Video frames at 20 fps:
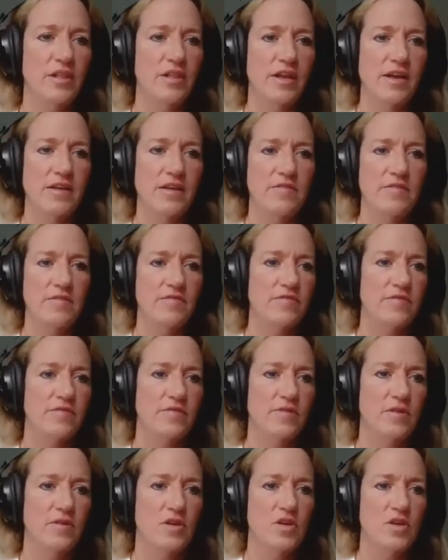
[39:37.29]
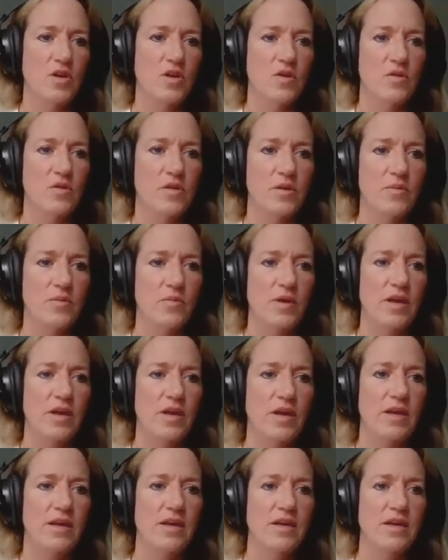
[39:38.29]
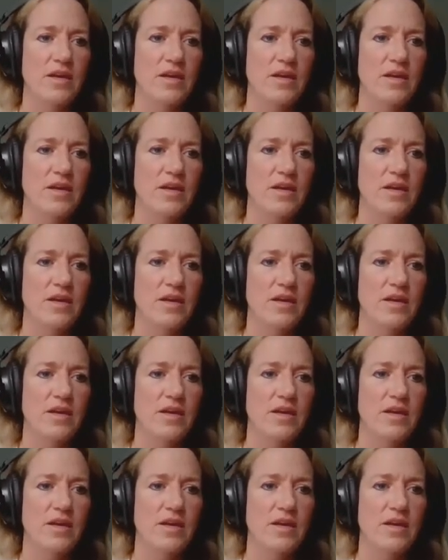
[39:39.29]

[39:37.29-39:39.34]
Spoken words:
life, that we,